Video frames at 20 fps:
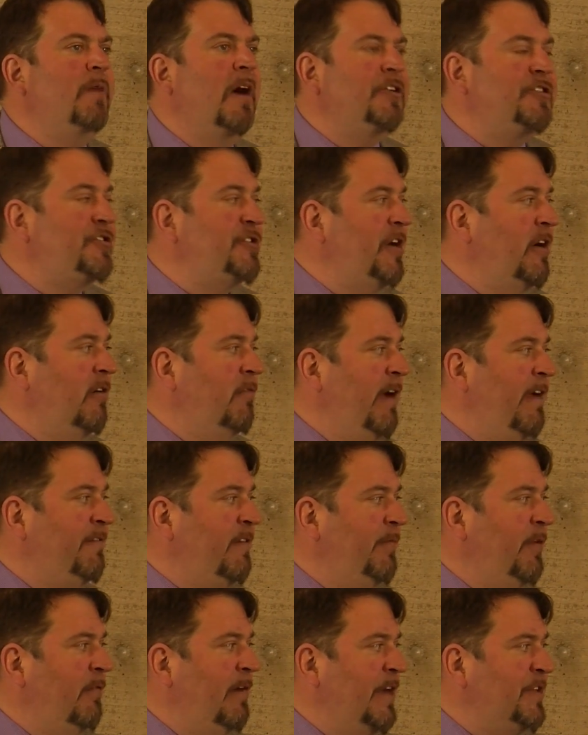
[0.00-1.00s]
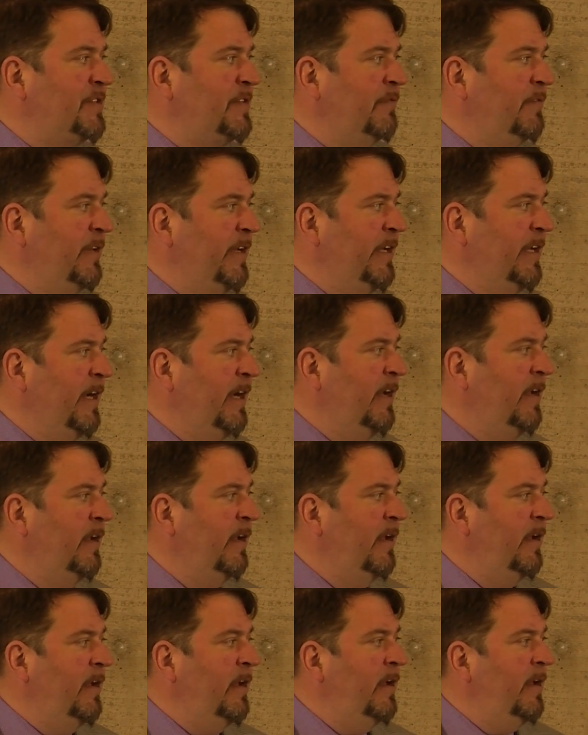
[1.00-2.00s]
much share away from the rest of the
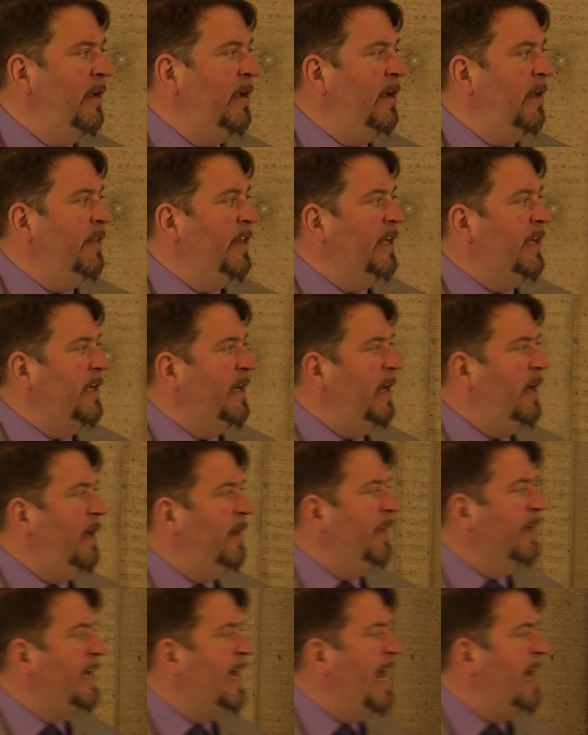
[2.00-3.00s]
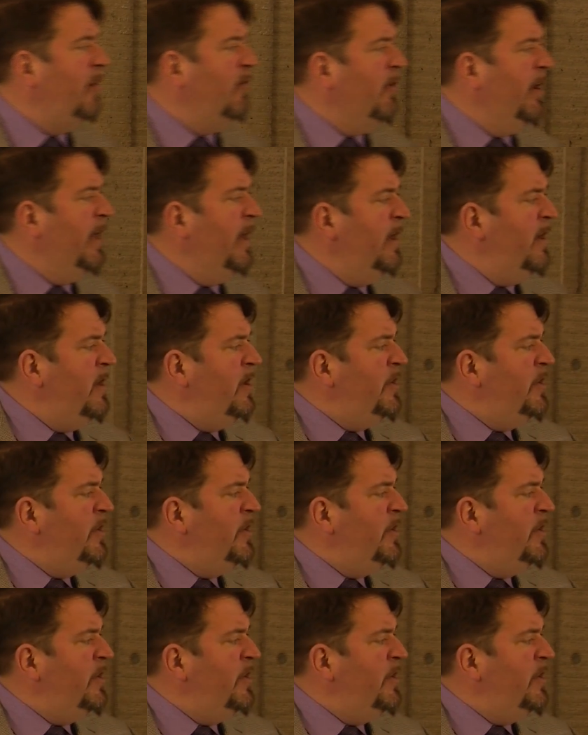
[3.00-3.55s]
category.